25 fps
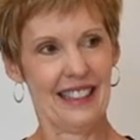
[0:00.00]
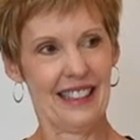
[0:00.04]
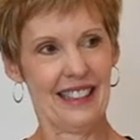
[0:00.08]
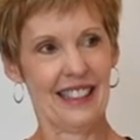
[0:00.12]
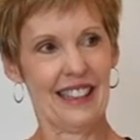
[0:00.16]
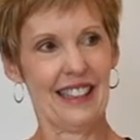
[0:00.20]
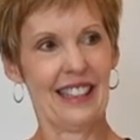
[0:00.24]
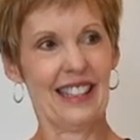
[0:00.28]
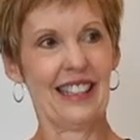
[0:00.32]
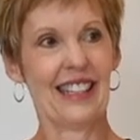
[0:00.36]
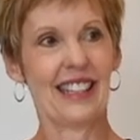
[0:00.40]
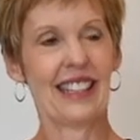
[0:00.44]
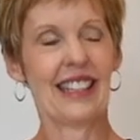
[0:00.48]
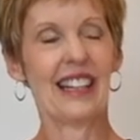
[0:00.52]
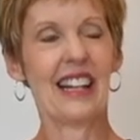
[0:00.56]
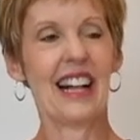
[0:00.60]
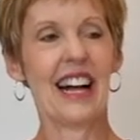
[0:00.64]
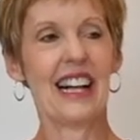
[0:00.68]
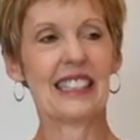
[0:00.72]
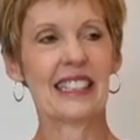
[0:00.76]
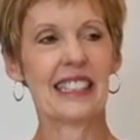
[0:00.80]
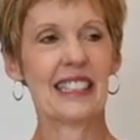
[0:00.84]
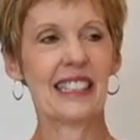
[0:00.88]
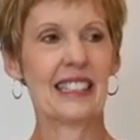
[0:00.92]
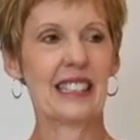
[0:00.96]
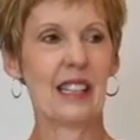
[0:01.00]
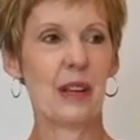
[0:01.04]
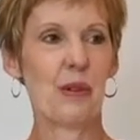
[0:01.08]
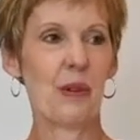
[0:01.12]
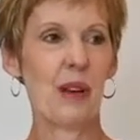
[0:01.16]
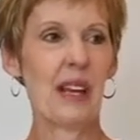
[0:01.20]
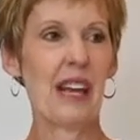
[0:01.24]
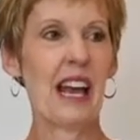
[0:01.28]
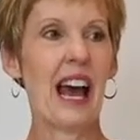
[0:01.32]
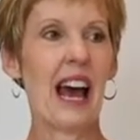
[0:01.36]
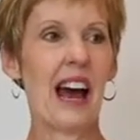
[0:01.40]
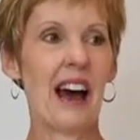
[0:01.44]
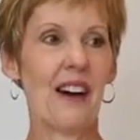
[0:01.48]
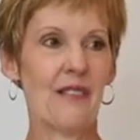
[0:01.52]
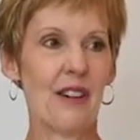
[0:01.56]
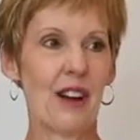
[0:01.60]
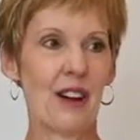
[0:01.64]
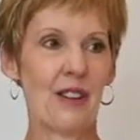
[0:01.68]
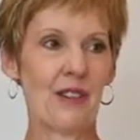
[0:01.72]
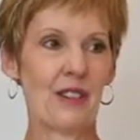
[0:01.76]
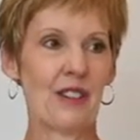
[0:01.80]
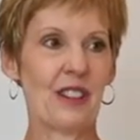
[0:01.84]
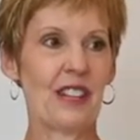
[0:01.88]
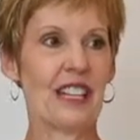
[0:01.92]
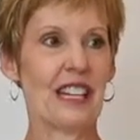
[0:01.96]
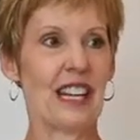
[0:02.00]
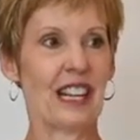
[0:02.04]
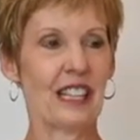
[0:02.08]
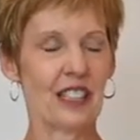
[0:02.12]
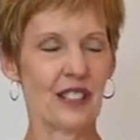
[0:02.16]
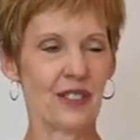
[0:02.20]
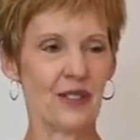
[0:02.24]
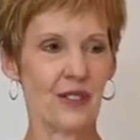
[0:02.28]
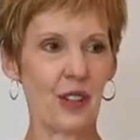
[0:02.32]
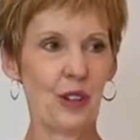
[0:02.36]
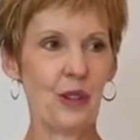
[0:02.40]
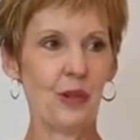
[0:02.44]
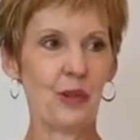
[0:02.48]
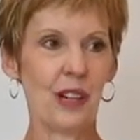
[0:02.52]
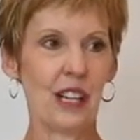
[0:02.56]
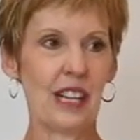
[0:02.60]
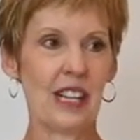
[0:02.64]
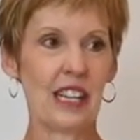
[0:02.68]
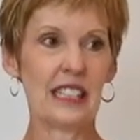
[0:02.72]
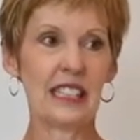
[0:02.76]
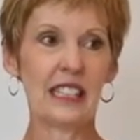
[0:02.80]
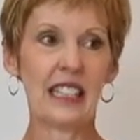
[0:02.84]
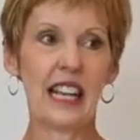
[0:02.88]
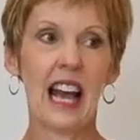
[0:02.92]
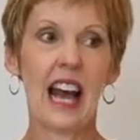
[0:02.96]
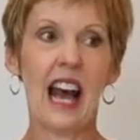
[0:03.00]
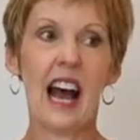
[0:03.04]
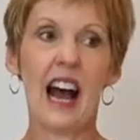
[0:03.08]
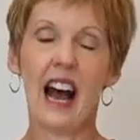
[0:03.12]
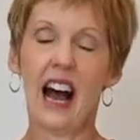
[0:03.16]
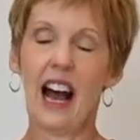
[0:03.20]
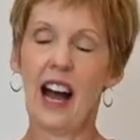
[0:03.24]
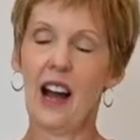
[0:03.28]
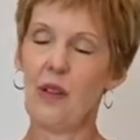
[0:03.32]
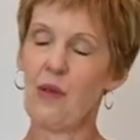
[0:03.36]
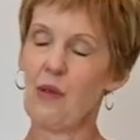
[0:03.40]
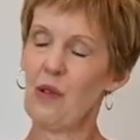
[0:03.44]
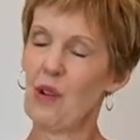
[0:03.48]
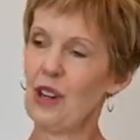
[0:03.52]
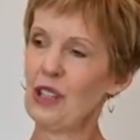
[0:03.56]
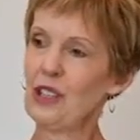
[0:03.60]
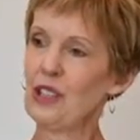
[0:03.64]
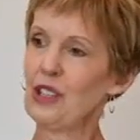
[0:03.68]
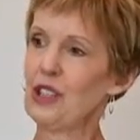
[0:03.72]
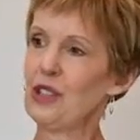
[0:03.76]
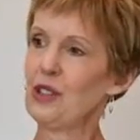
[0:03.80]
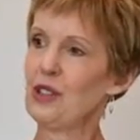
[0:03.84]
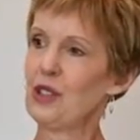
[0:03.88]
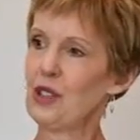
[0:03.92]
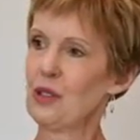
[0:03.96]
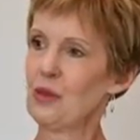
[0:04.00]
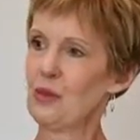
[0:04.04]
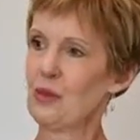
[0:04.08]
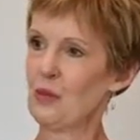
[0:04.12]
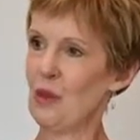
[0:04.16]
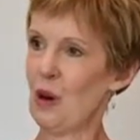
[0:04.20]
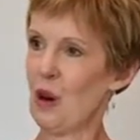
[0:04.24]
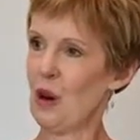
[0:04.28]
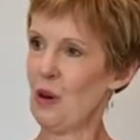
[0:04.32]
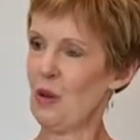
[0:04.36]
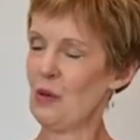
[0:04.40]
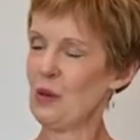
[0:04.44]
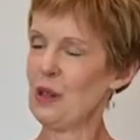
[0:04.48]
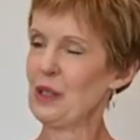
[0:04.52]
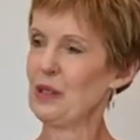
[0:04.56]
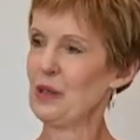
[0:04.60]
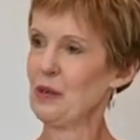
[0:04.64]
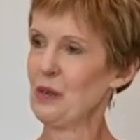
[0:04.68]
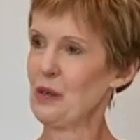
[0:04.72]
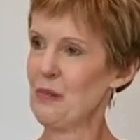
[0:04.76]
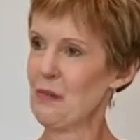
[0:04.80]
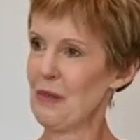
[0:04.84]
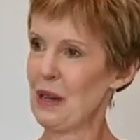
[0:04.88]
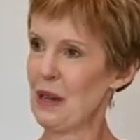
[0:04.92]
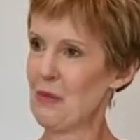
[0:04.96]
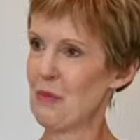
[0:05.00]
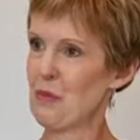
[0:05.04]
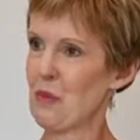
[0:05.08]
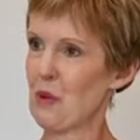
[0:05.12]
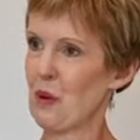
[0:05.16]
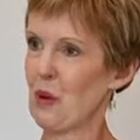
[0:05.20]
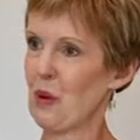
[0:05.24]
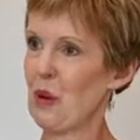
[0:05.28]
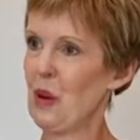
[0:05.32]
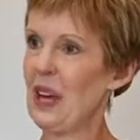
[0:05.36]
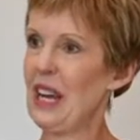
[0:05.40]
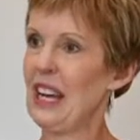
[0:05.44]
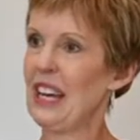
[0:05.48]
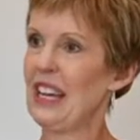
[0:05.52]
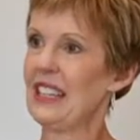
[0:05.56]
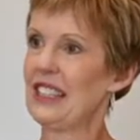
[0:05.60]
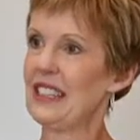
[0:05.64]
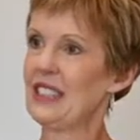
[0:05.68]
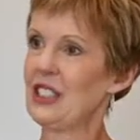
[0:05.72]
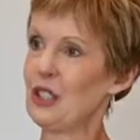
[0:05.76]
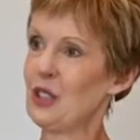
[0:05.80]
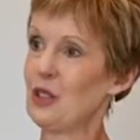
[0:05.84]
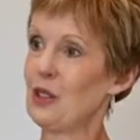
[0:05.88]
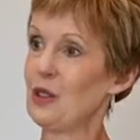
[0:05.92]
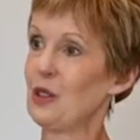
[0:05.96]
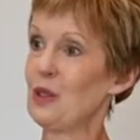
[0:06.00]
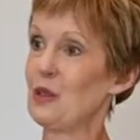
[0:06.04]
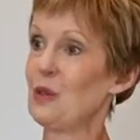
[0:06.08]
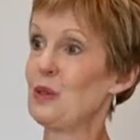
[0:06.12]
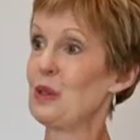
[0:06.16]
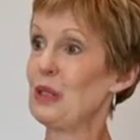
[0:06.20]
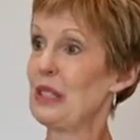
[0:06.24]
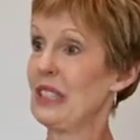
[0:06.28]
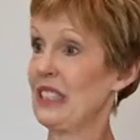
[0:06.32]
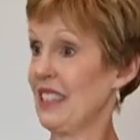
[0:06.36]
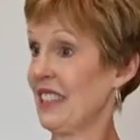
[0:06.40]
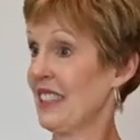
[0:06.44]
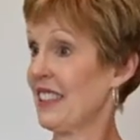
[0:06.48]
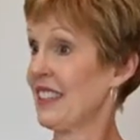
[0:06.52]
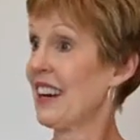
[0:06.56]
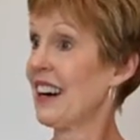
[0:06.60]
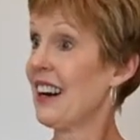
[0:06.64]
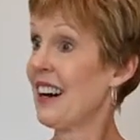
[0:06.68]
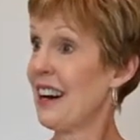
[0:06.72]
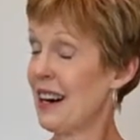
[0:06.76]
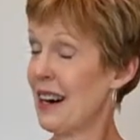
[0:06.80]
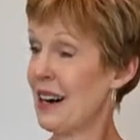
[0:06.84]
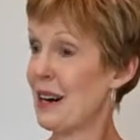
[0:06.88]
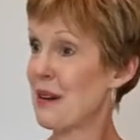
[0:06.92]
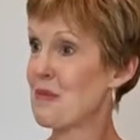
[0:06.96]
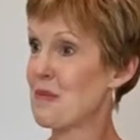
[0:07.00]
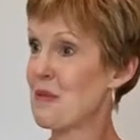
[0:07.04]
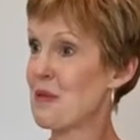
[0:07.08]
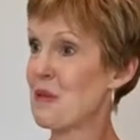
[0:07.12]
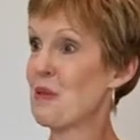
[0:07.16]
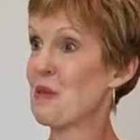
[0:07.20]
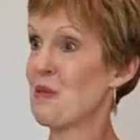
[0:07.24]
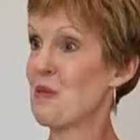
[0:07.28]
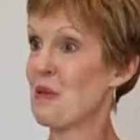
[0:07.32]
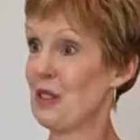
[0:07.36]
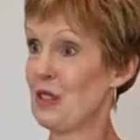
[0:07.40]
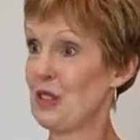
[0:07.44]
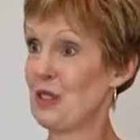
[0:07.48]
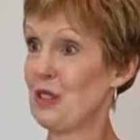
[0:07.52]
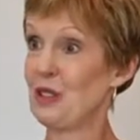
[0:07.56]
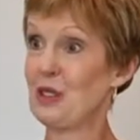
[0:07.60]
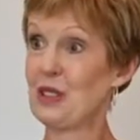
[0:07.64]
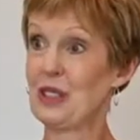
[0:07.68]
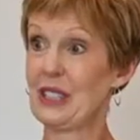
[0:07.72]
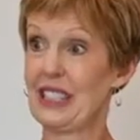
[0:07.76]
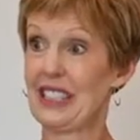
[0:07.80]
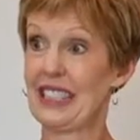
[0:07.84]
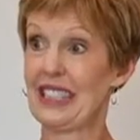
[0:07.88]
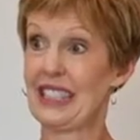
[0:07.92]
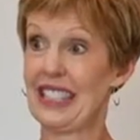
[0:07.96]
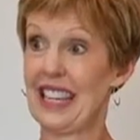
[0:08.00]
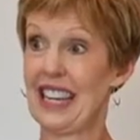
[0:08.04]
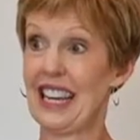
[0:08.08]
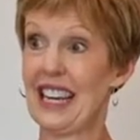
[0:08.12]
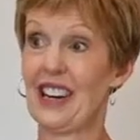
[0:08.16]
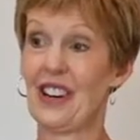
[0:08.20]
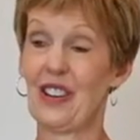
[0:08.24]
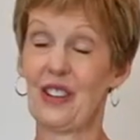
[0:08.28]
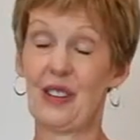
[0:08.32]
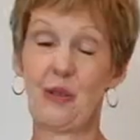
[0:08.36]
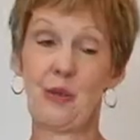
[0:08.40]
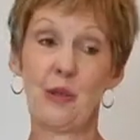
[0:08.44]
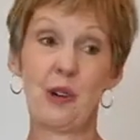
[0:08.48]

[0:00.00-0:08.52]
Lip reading: the classes that we have over the next few weeks, I want you to always remember to sit up when you sit down.